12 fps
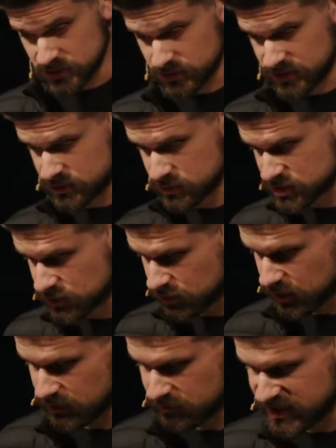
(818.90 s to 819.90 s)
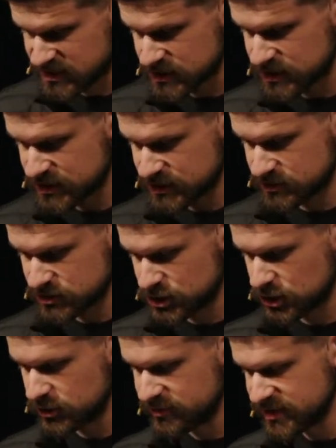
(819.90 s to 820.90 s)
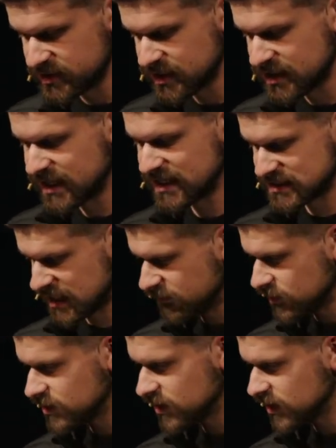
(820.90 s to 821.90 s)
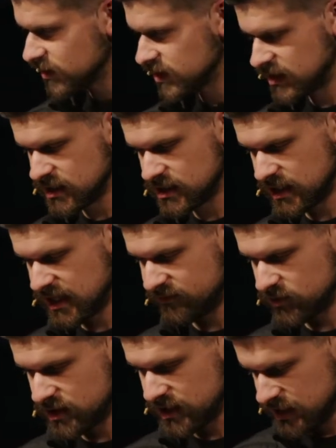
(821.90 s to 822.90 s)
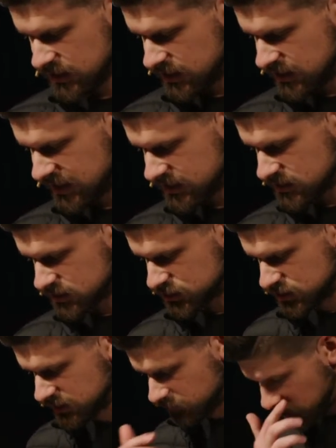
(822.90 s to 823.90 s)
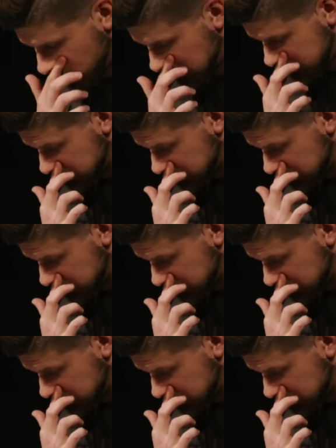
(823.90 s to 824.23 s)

here's what's going on. Basically, Job has everything that he could ever need. He has the sheep, he has the